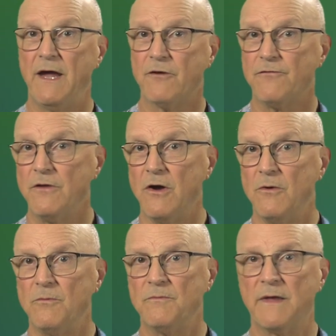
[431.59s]

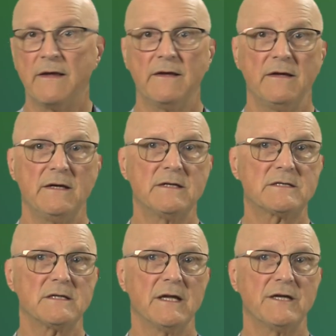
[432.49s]
airflow,
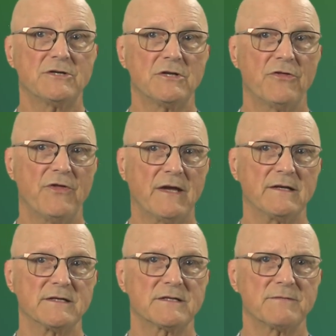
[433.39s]
insulation
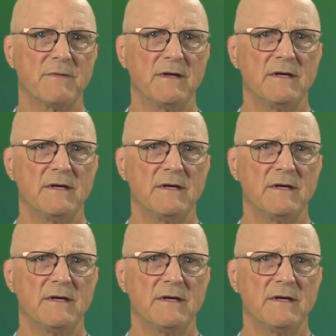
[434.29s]
thickness.